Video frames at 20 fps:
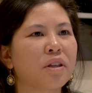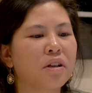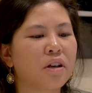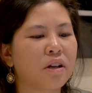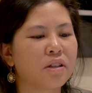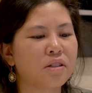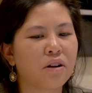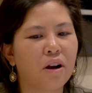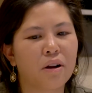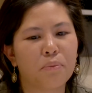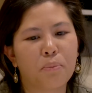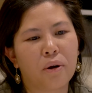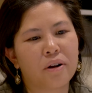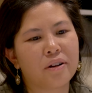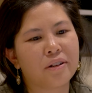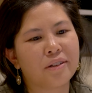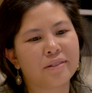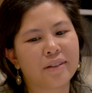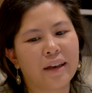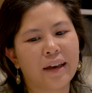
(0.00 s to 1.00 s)
because the hard part
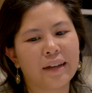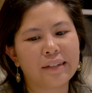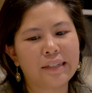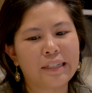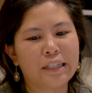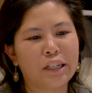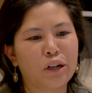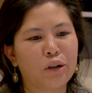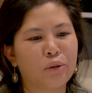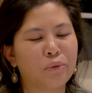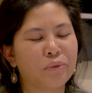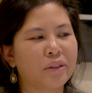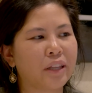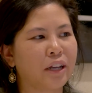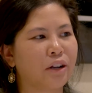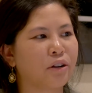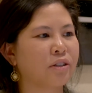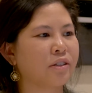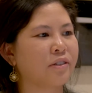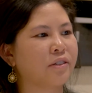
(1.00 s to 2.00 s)
is that,
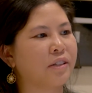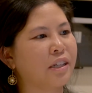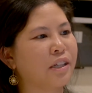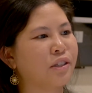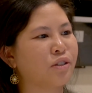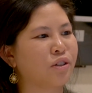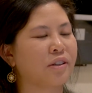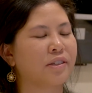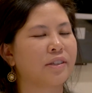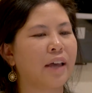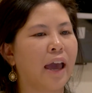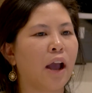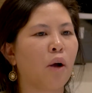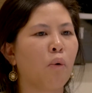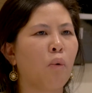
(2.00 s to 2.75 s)
the city's going to say,